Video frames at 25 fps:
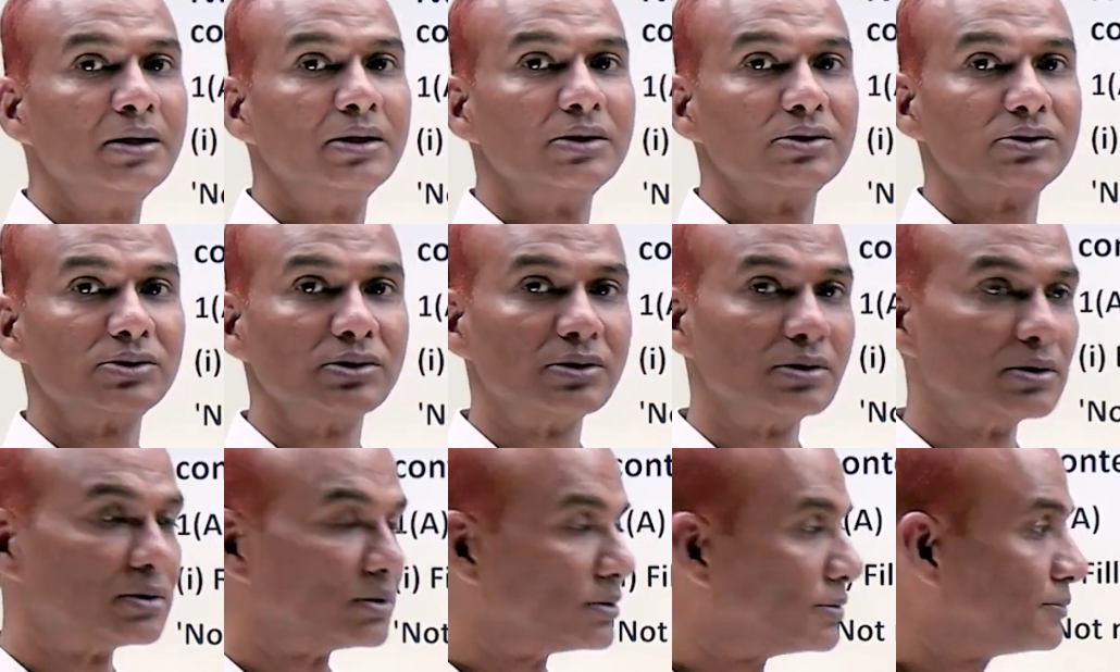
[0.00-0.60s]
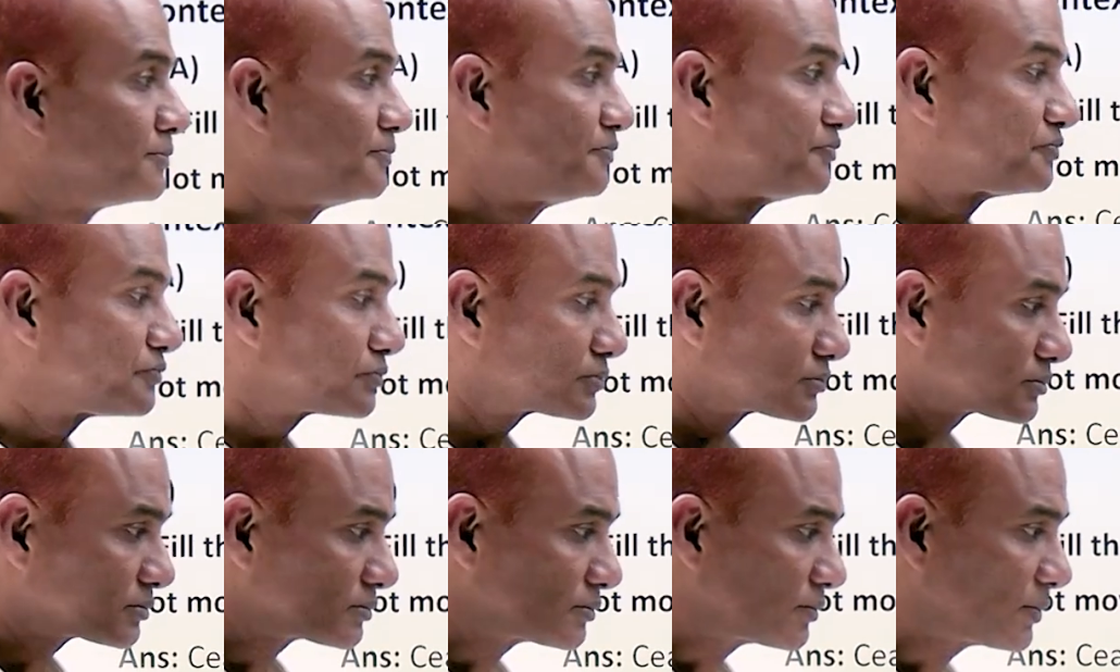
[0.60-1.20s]
So
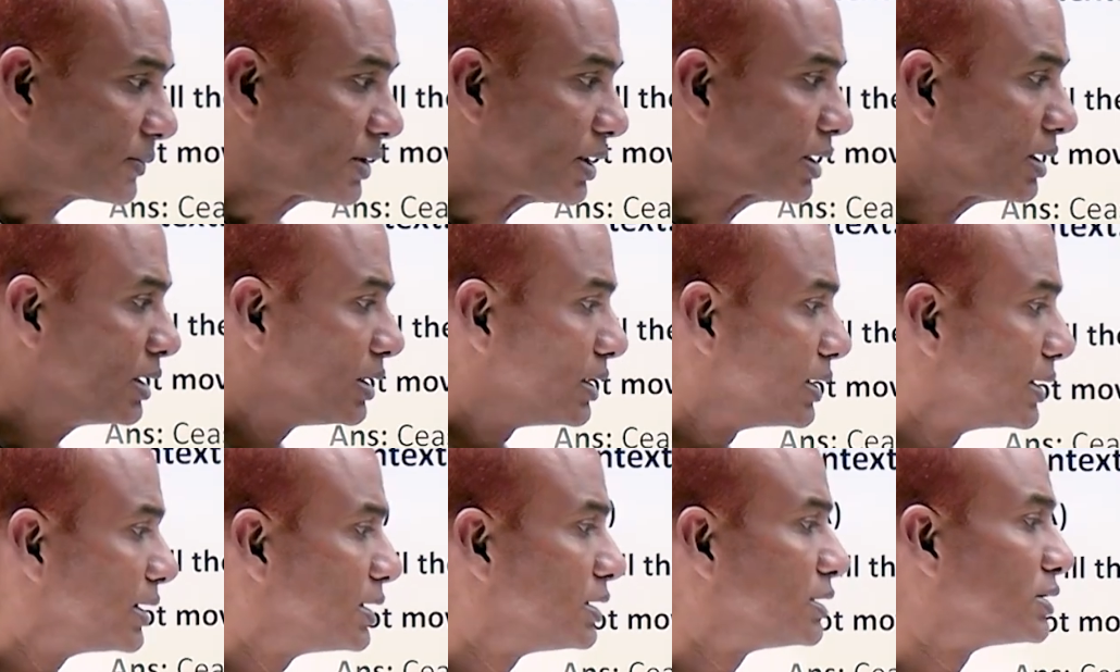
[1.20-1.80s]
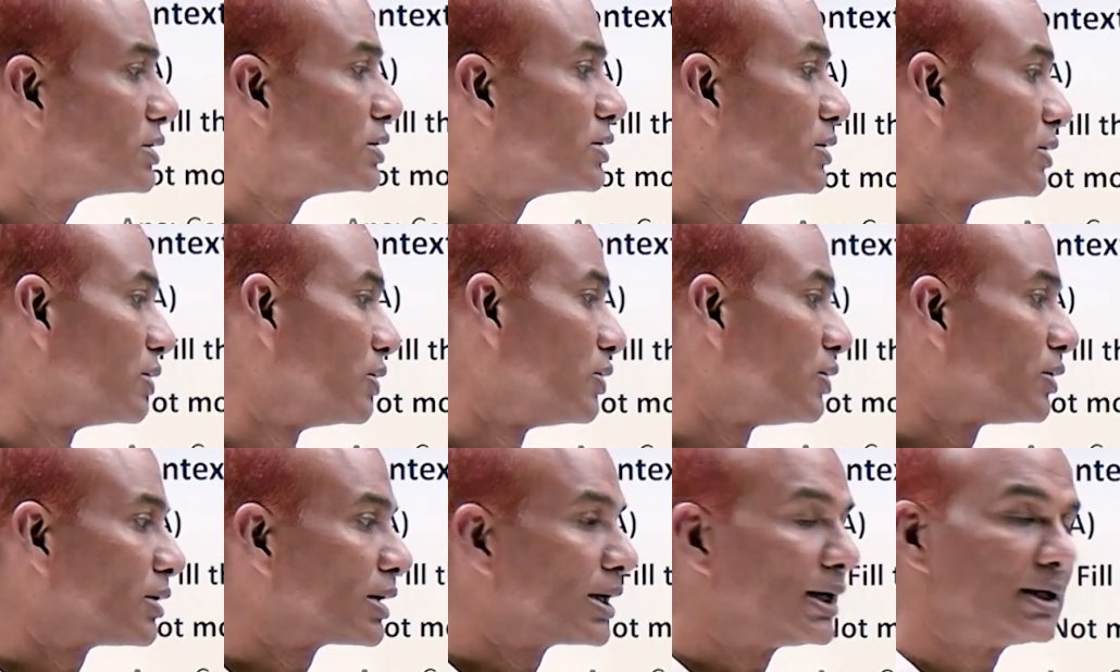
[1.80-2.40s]
in
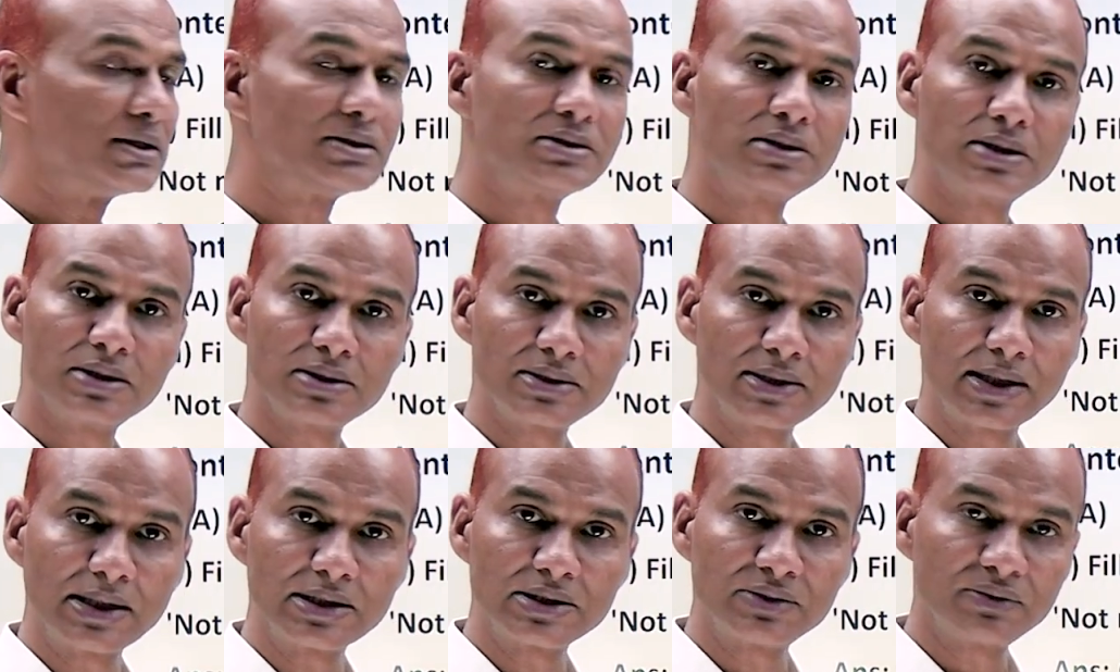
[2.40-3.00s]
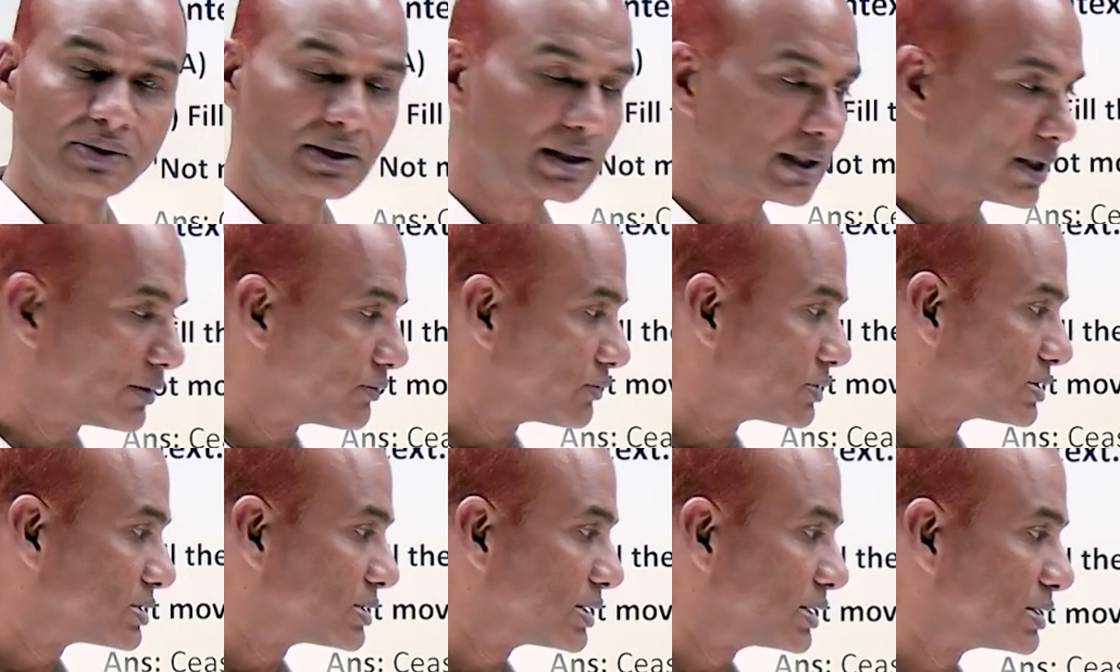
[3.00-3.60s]
long answers as well, I
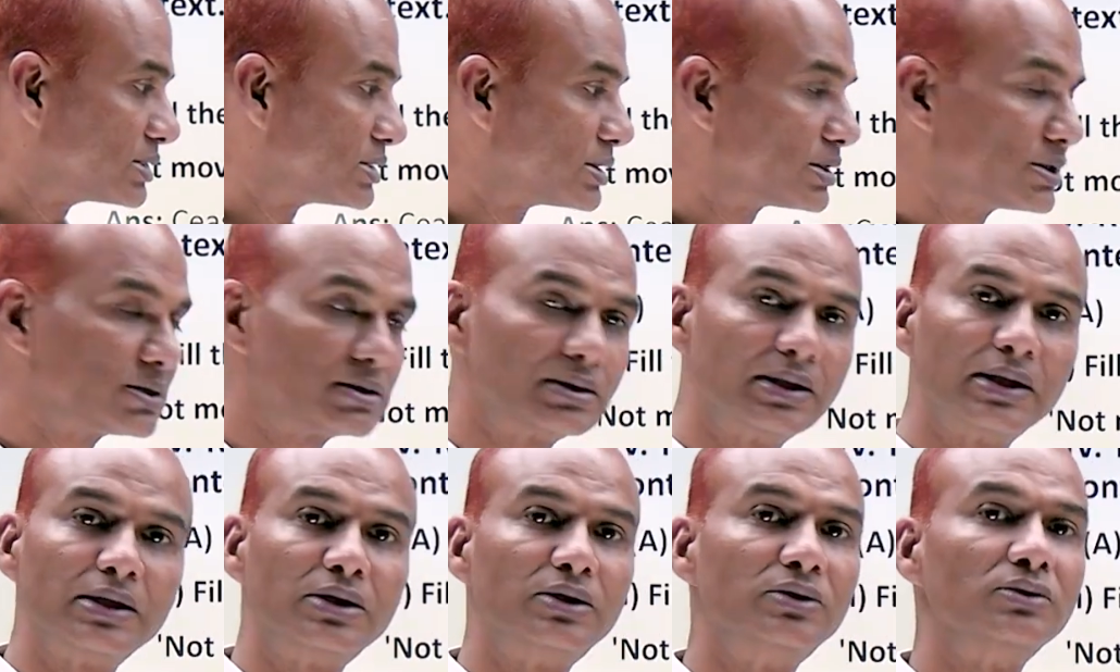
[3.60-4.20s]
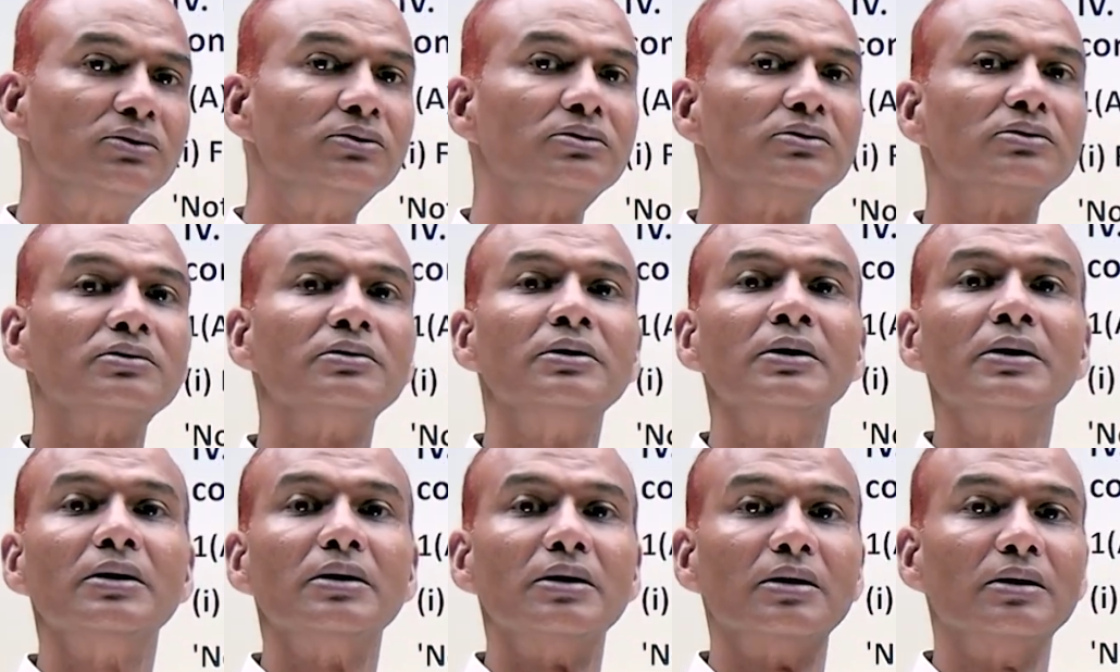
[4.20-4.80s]
would suggest that
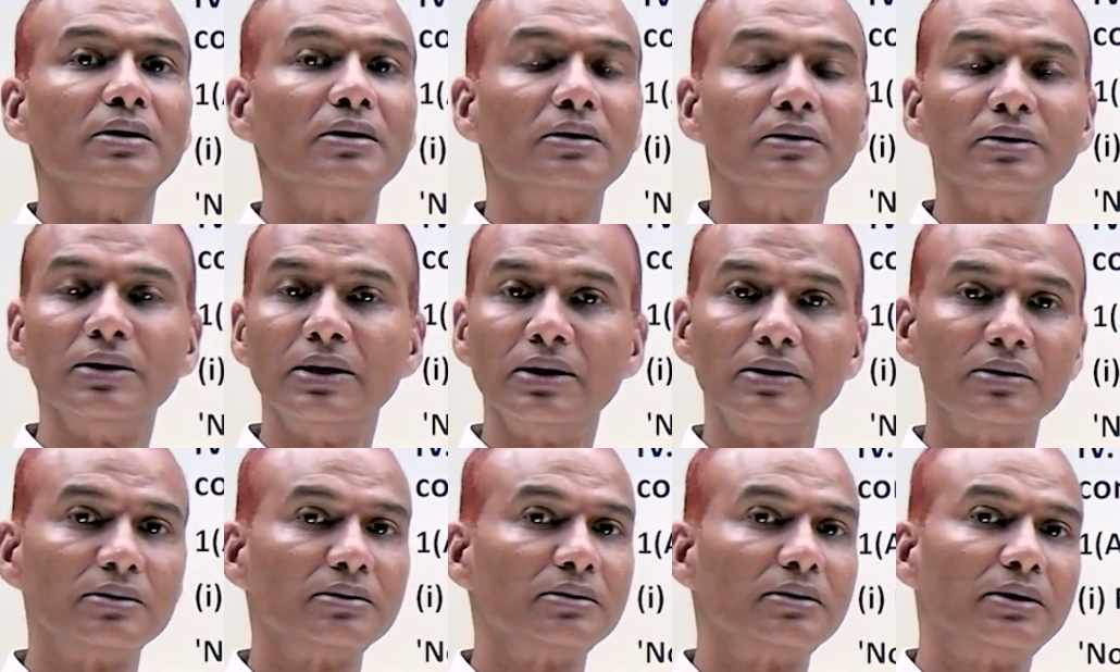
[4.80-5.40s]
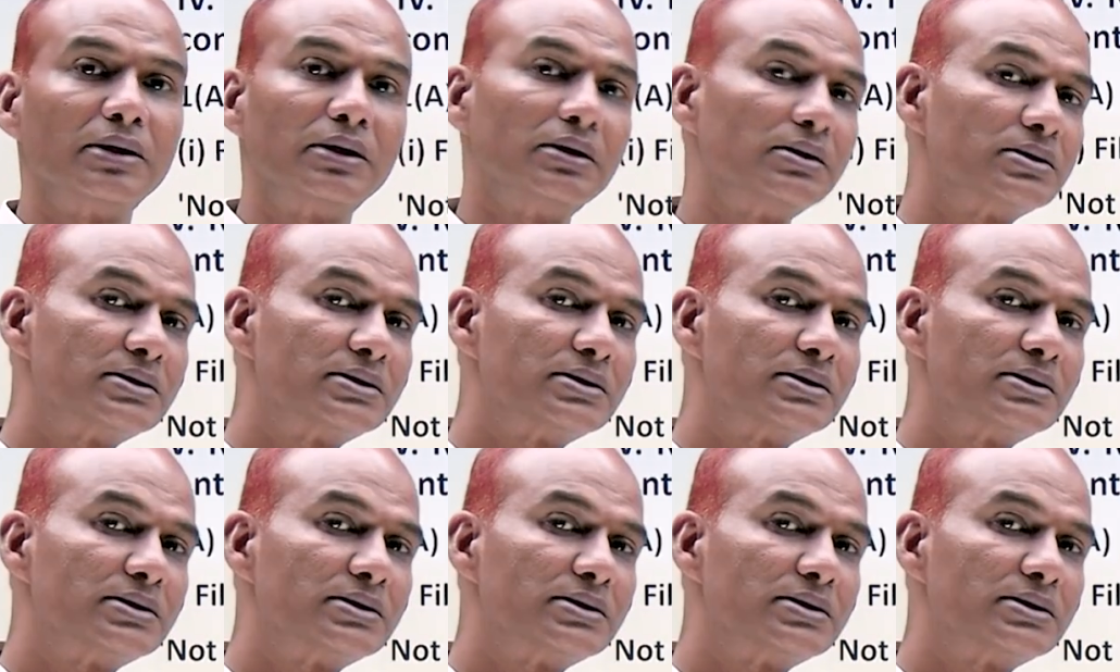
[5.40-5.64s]
you in